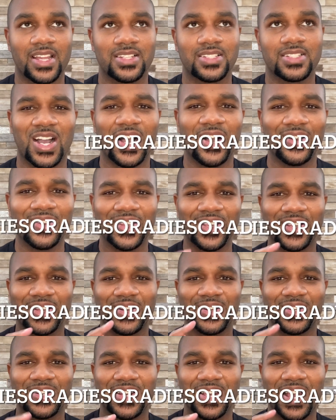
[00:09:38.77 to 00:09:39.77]

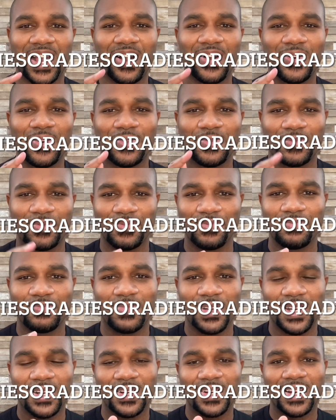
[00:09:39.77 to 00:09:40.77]
I'll
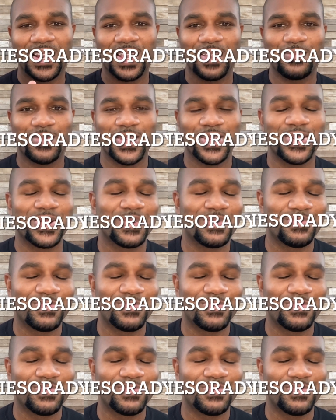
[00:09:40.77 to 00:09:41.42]
put her name here,